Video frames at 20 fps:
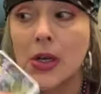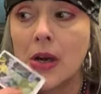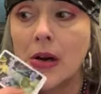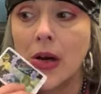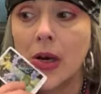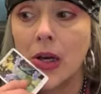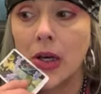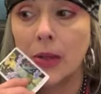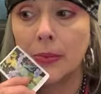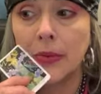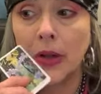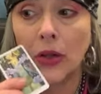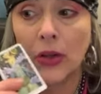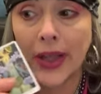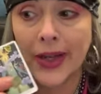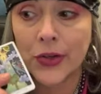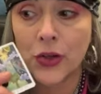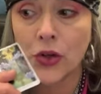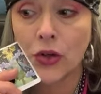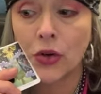
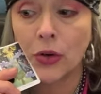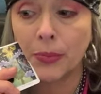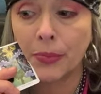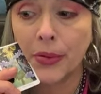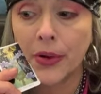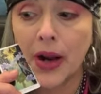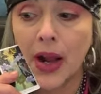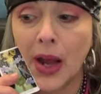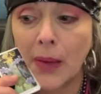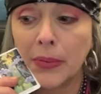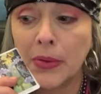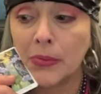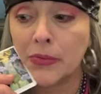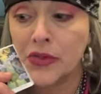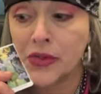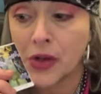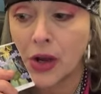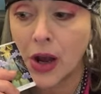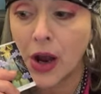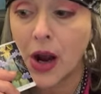electrical
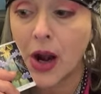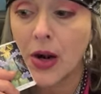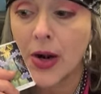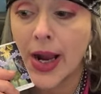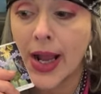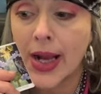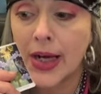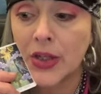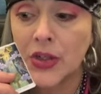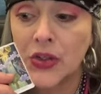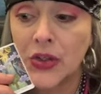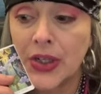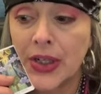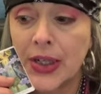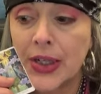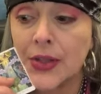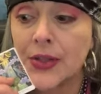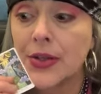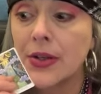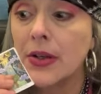problems, car
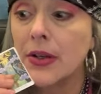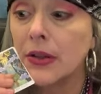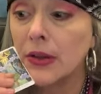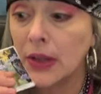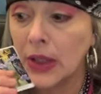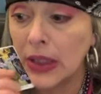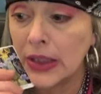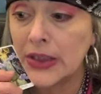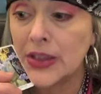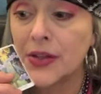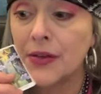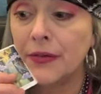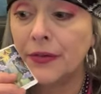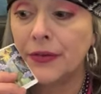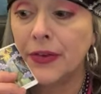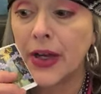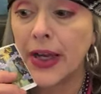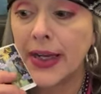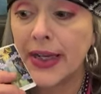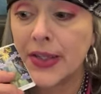accidents, lots of
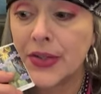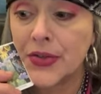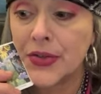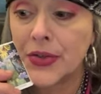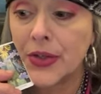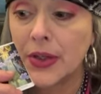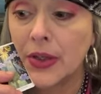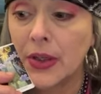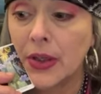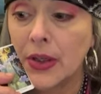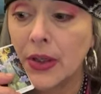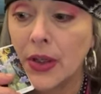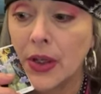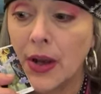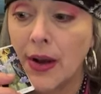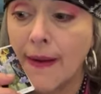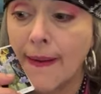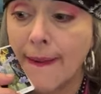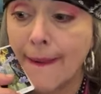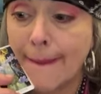fights.
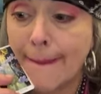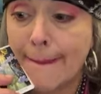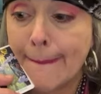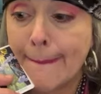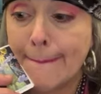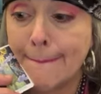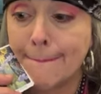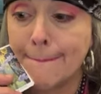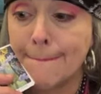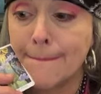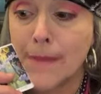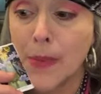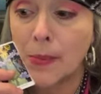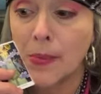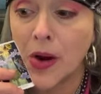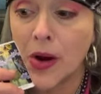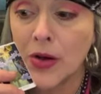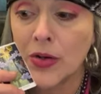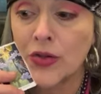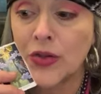
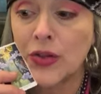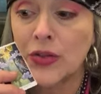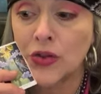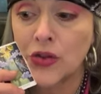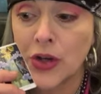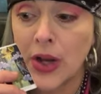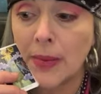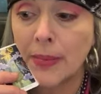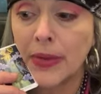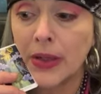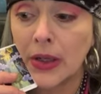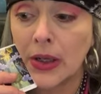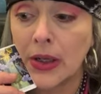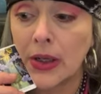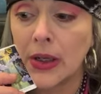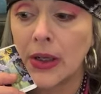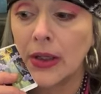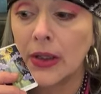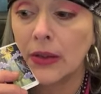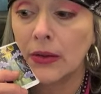Mars in
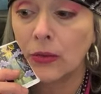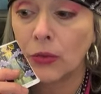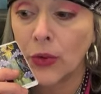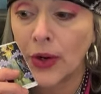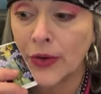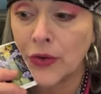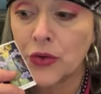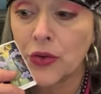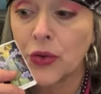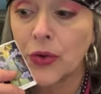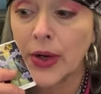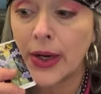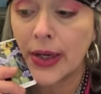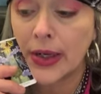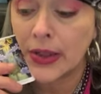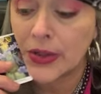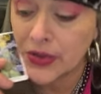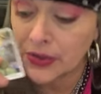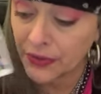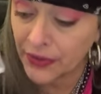Gemini
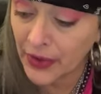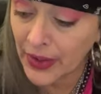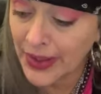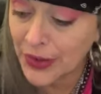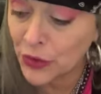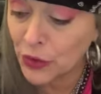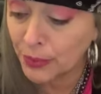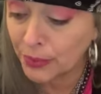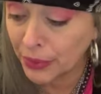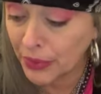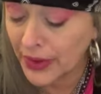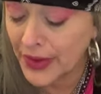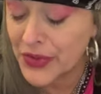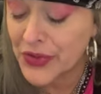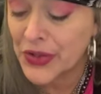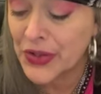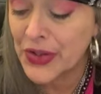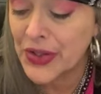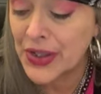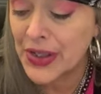retrograde is a very
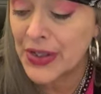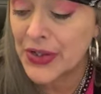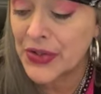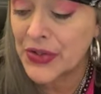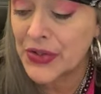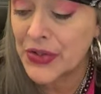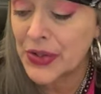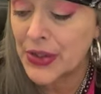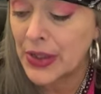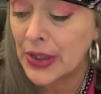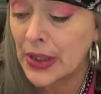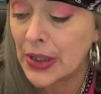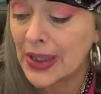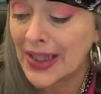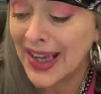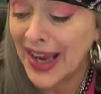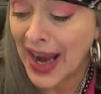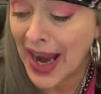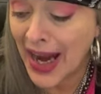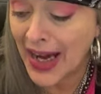duplicitous,
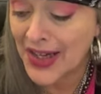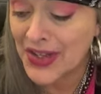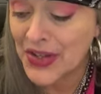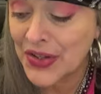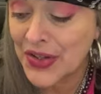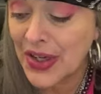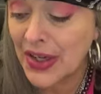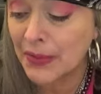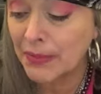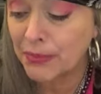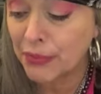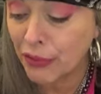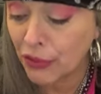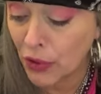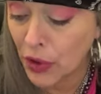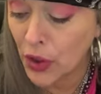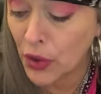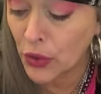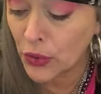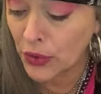
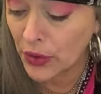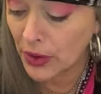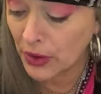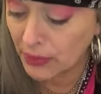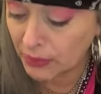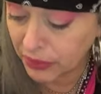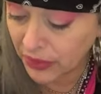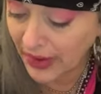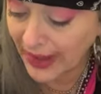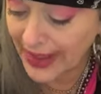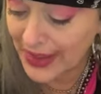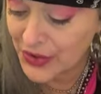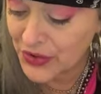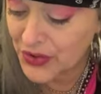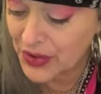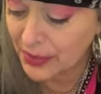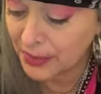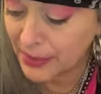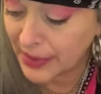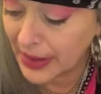accident-prone place
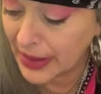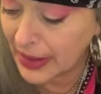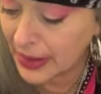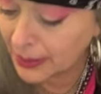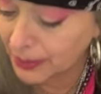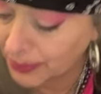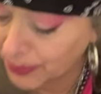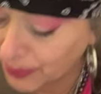to be.